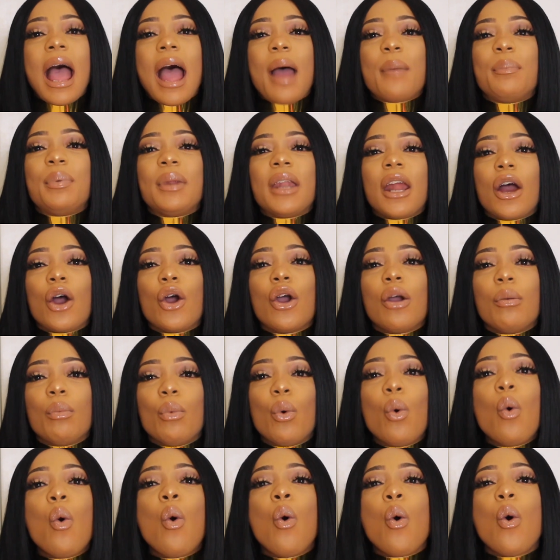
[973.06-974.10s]
I'd been at
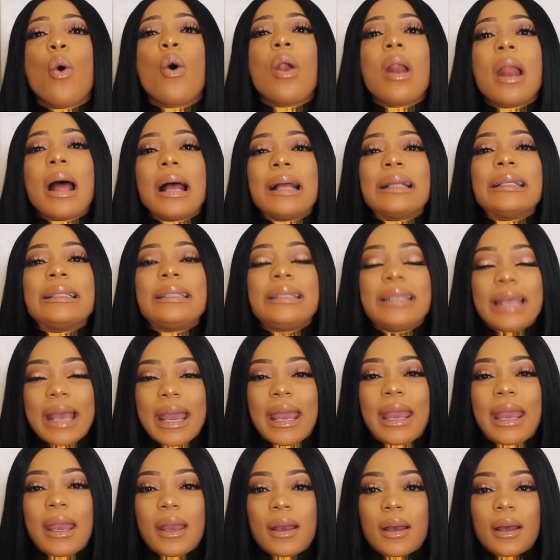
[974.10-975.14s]
home all
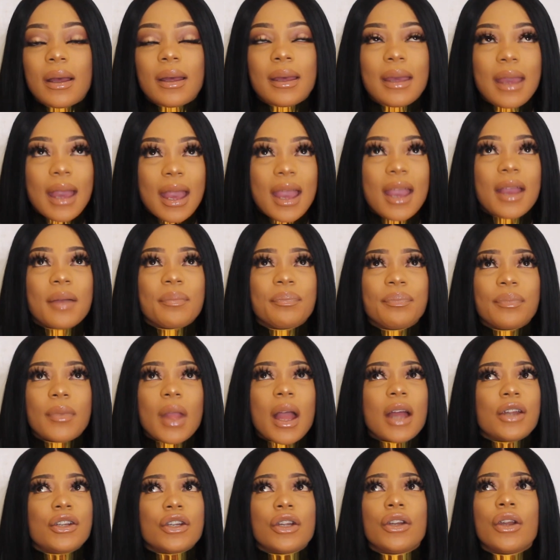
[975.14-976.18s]
day, okay?
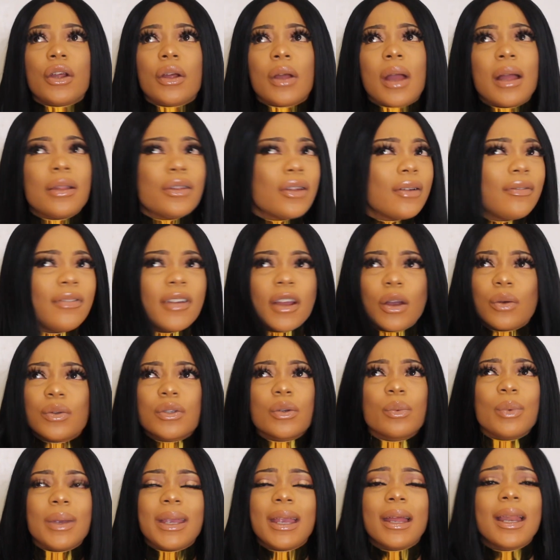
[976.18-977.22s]
I don't know, I don't think it
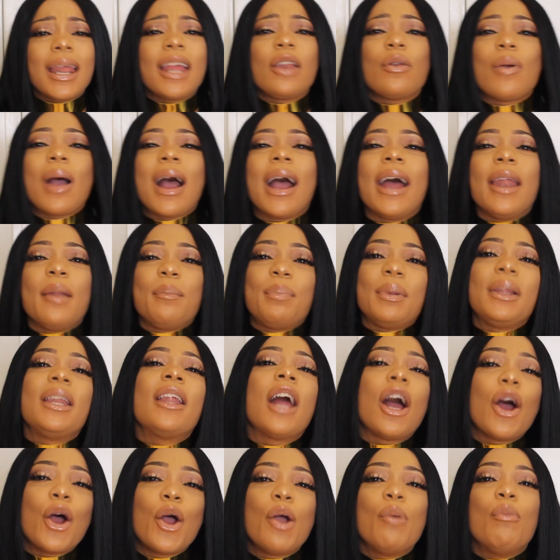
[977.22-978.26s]
was a weekend. Anyway, I had been
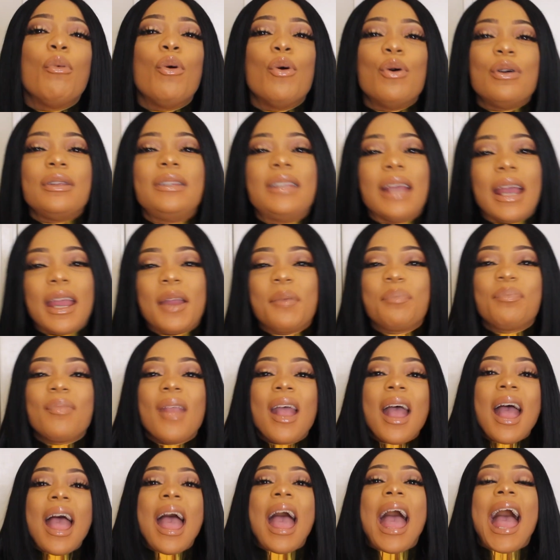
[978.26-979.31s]
at home all day.
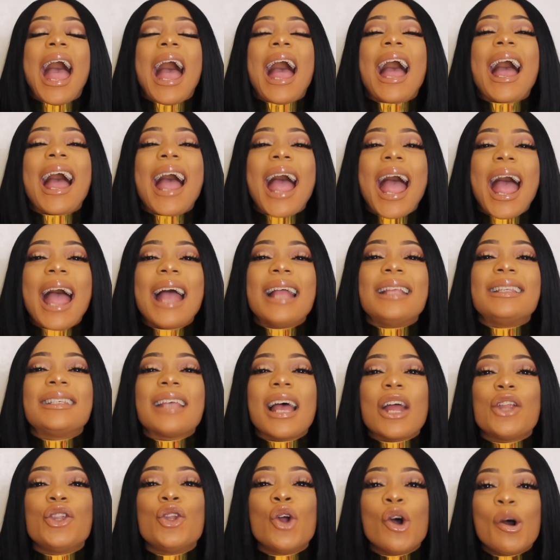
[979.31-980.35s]

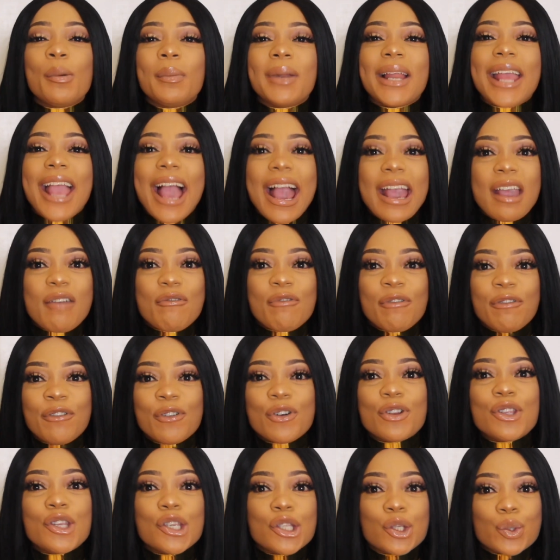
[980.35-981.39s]
And normally I can
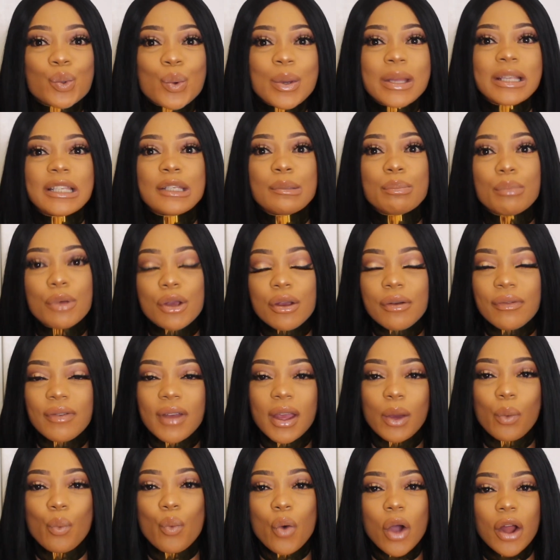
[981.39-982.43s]
feel the twins
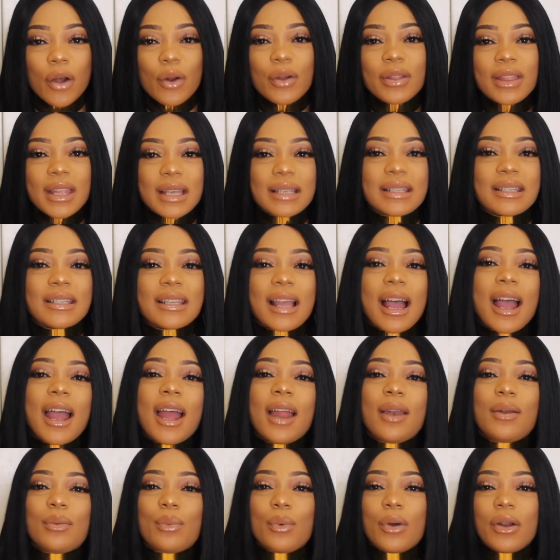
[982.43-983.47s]
moving, one on this
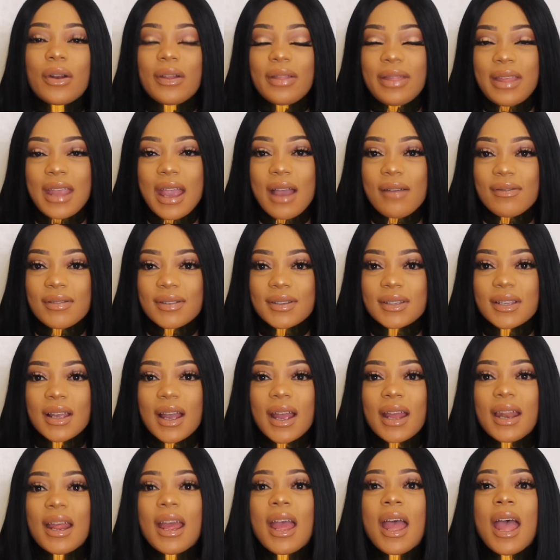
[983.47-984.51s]
side, one on the other
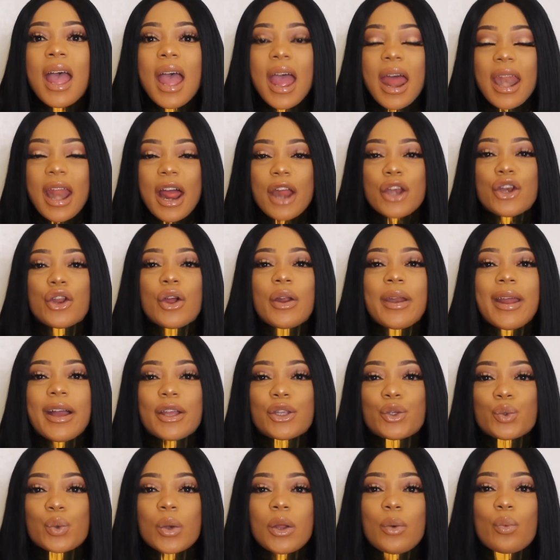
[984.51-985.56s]
side. And I know
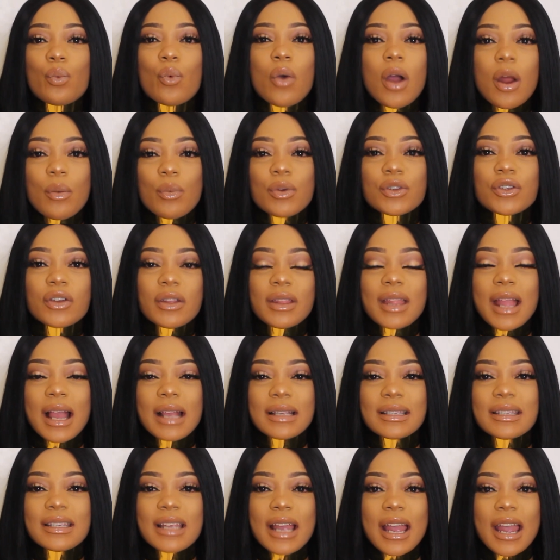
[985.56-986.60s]
that twin one was on
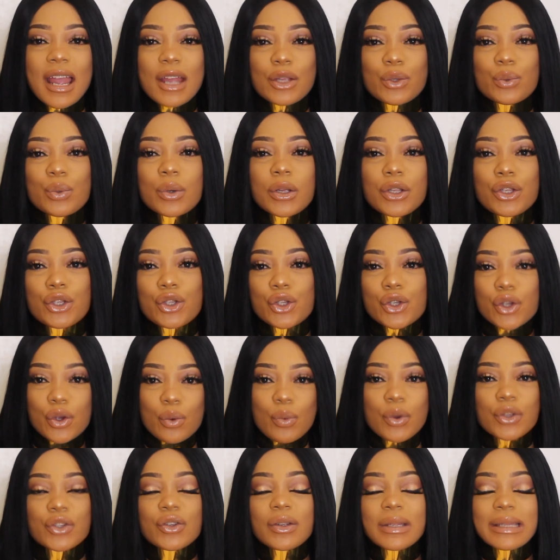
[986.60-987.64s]
that side, twin
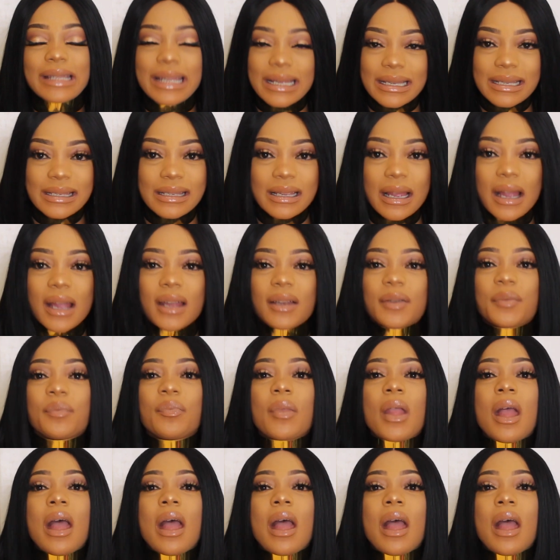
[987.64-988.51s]
two was on this side.